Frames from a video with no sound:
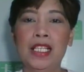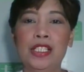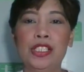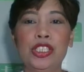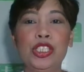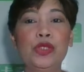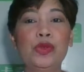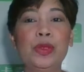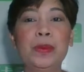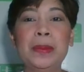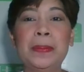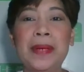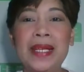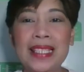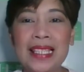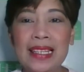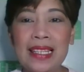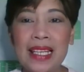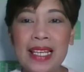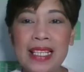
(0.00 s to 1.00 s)
You will be
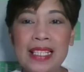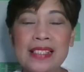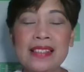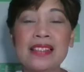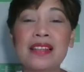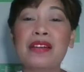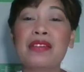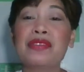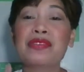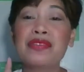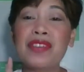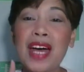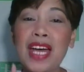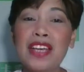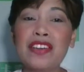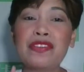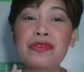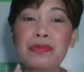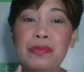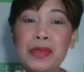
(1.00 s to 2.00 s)
penalized
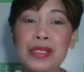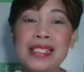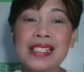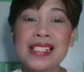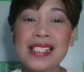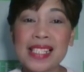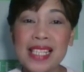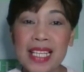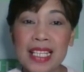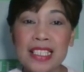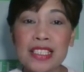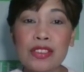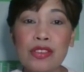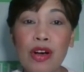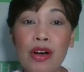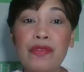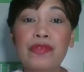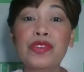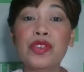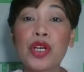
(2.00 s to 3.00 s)
5%
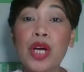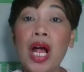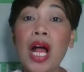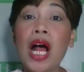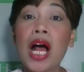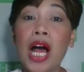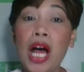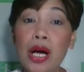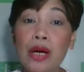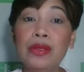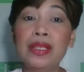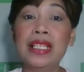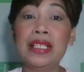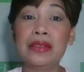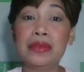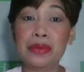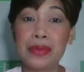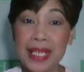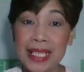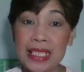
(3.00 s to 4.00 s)
of your hourly
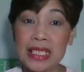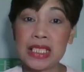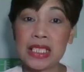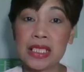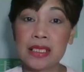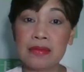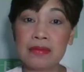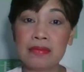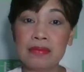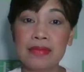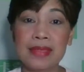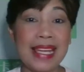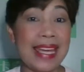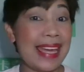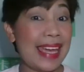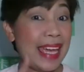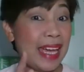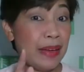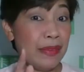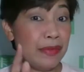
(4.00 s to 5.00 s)
rate
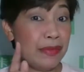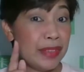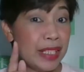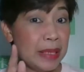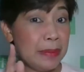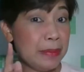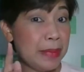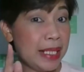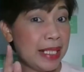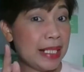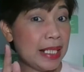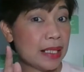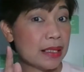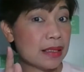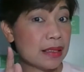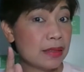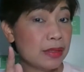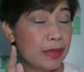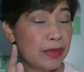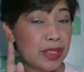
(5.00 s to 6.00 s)
every
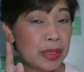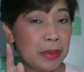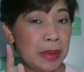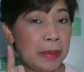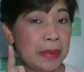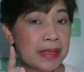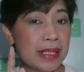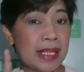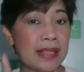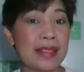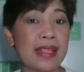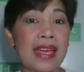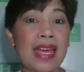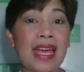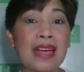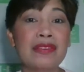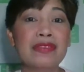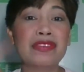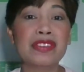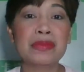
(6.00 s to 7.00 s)
minute. You have to remember that
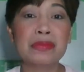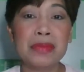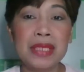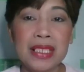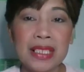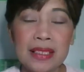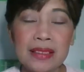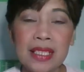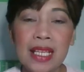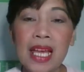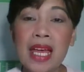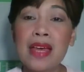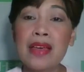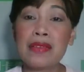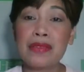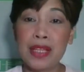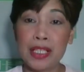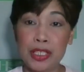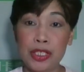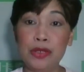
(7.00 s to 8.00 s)
every minute
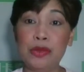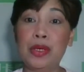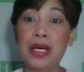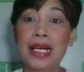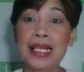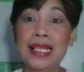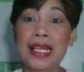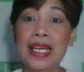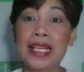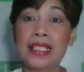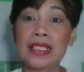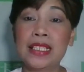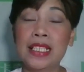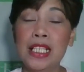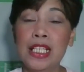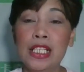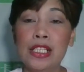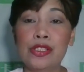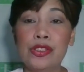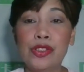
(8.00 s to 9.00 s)
that you are late.
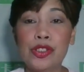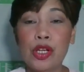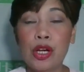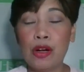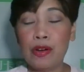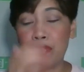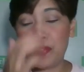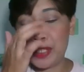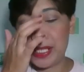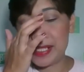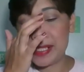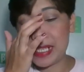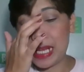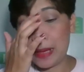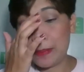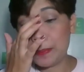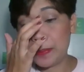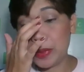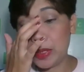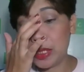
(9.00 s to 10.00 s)
So for
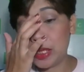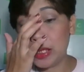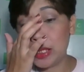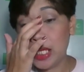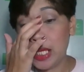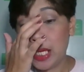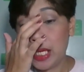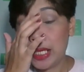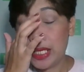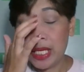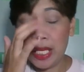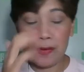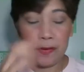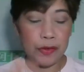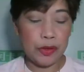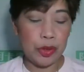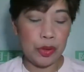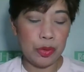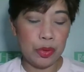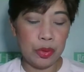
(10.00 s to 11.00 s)
example, if
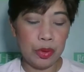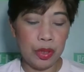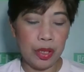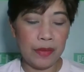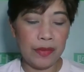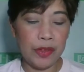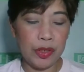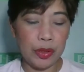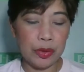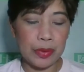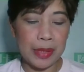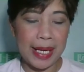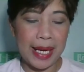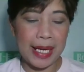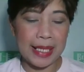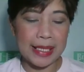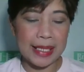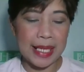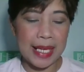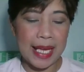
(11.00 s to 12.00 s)
your
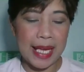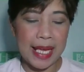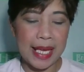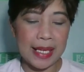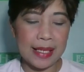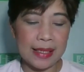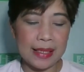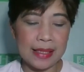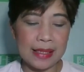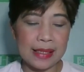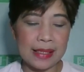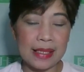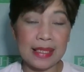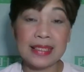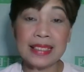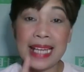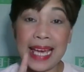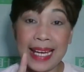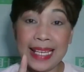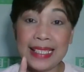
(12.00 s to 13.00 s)
rate is
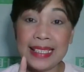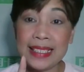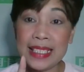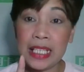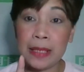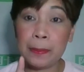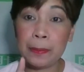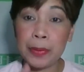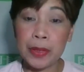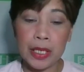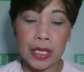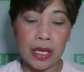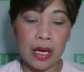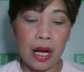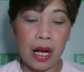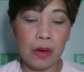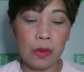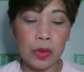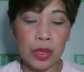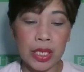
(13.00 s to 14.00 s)
90 per
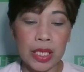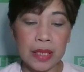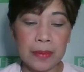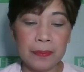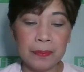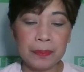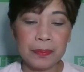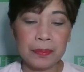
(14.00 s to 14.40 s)
hour,